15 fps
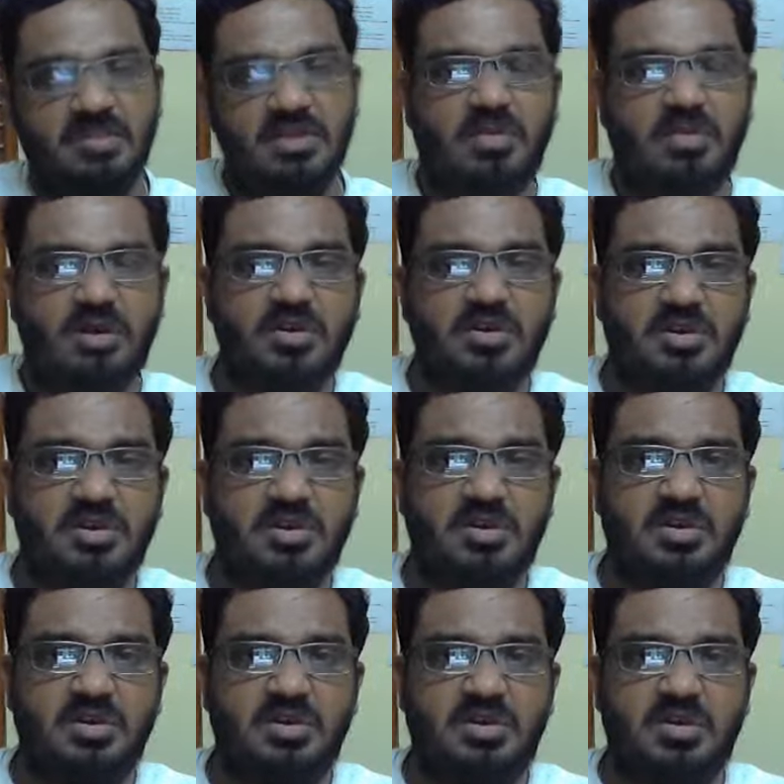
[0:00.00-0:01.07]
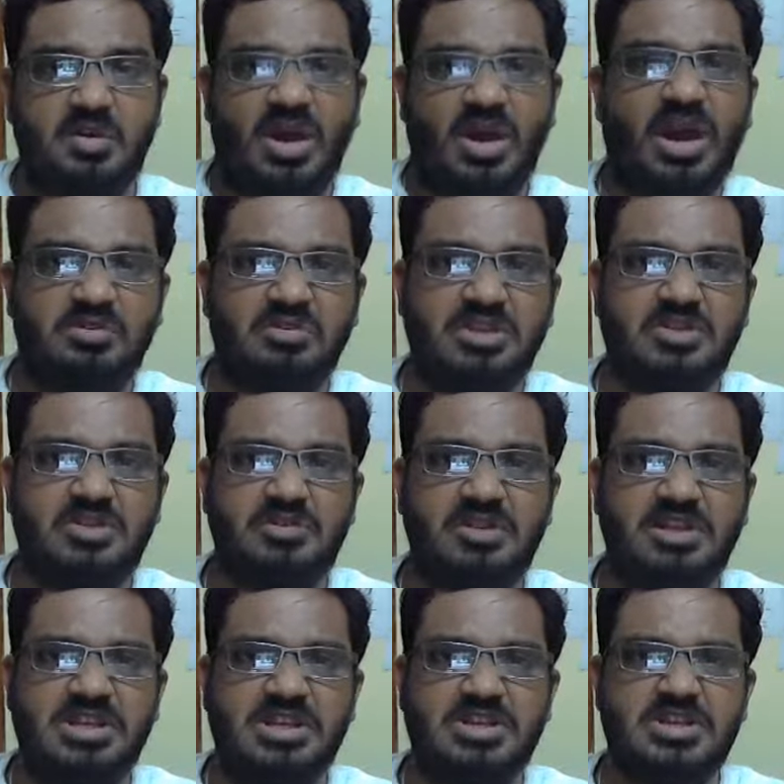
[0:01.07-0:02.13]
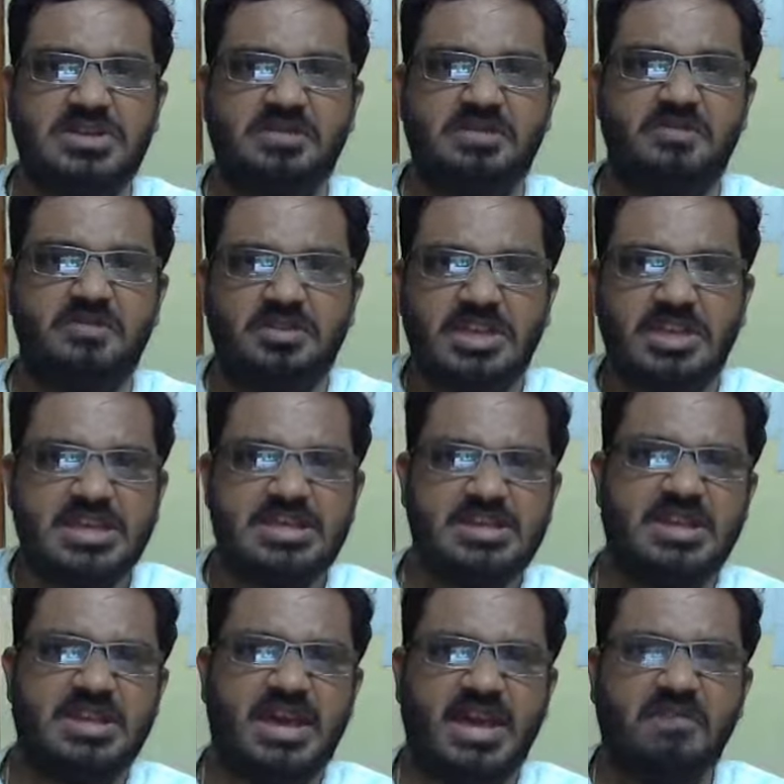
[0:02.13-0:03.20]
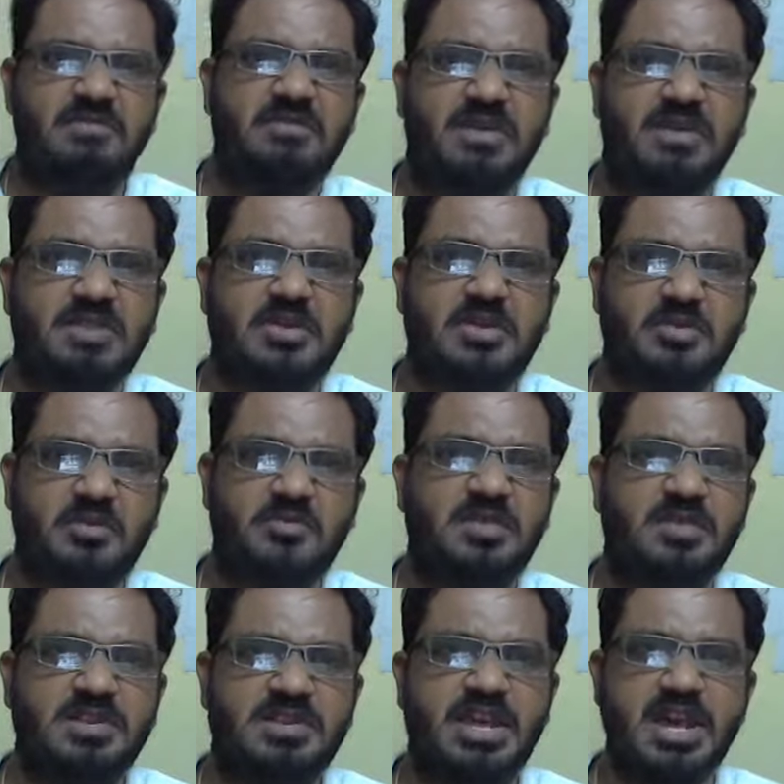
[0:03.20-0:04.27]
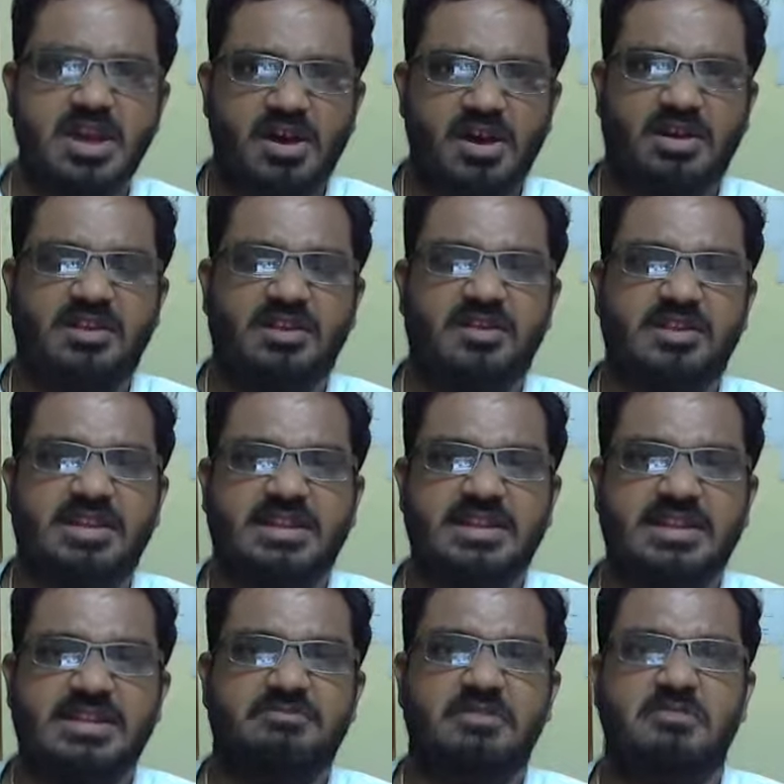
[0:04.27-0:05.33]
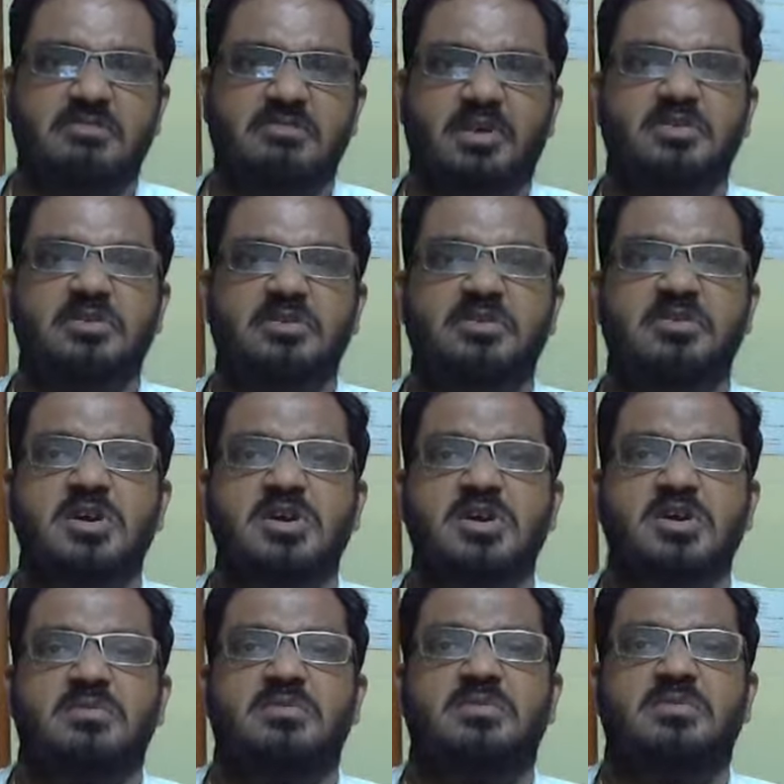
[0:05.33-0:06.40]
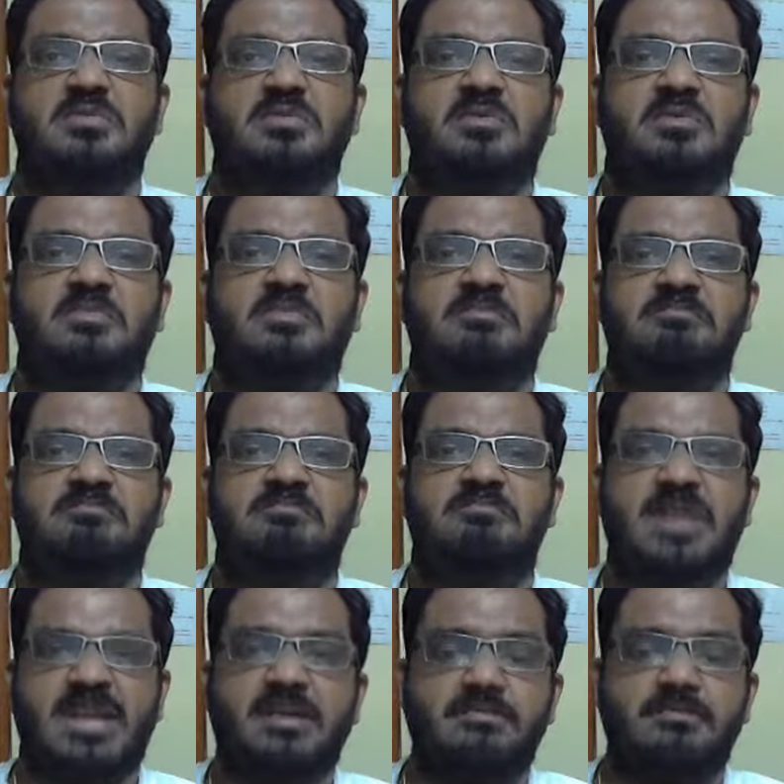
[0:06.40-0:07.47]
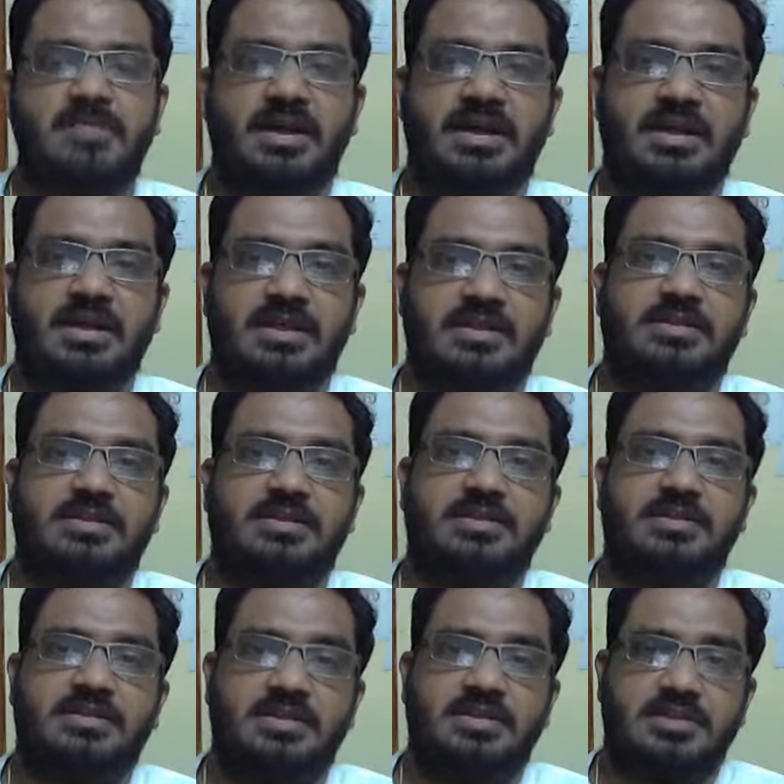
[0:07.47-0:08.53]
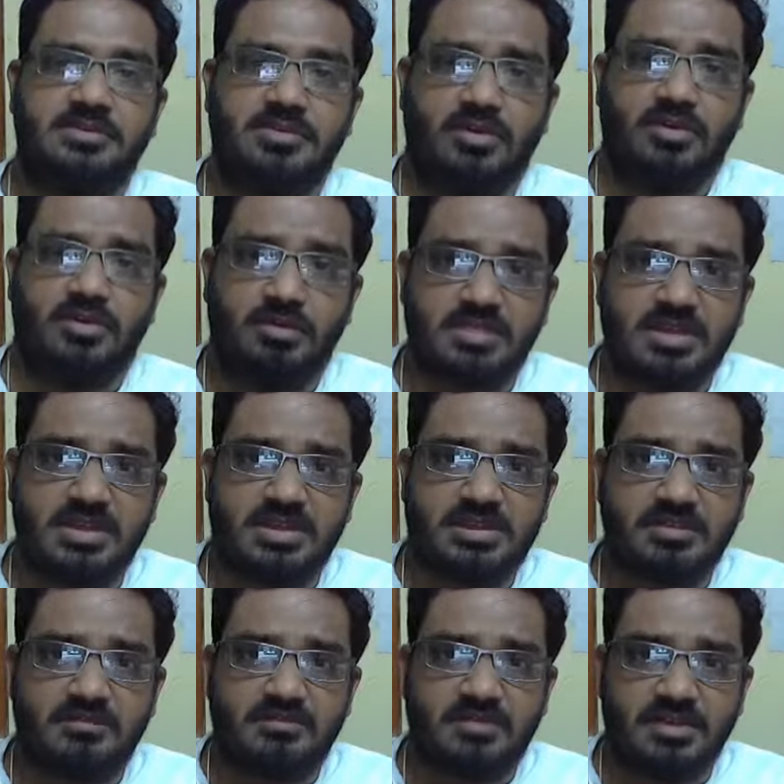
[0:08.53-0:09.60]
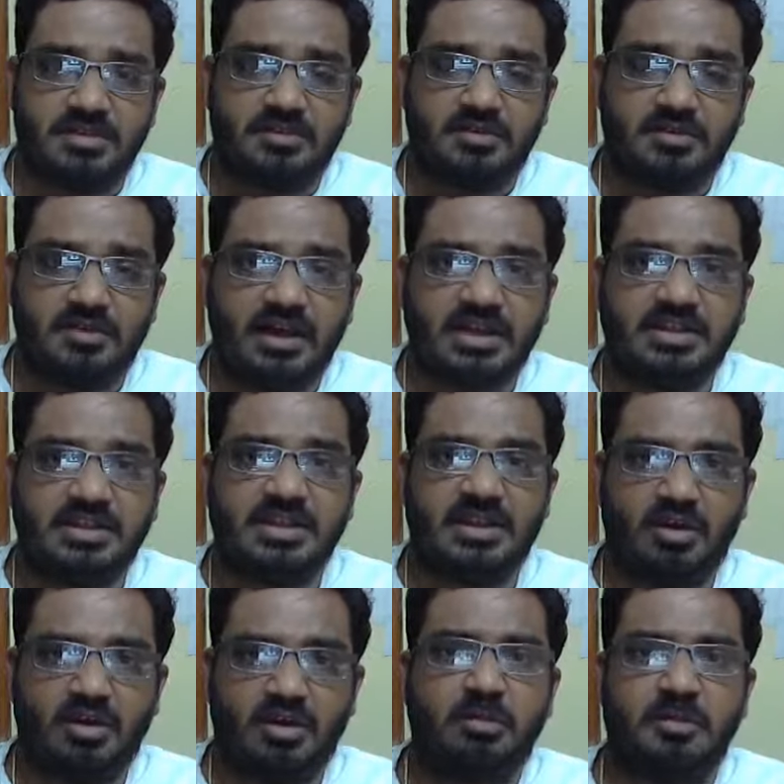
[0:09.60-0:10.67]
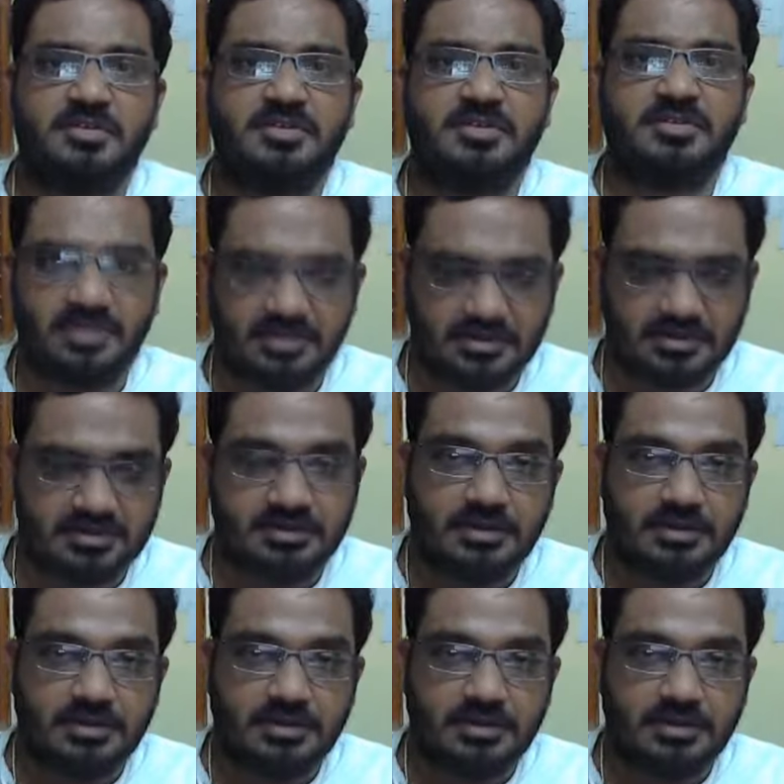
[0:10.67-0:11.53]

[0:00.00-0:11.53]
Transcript: We want to have sexual relationship with each and everybody whom we see or otherwise at least we want to become a sexual object in front of other opposite sex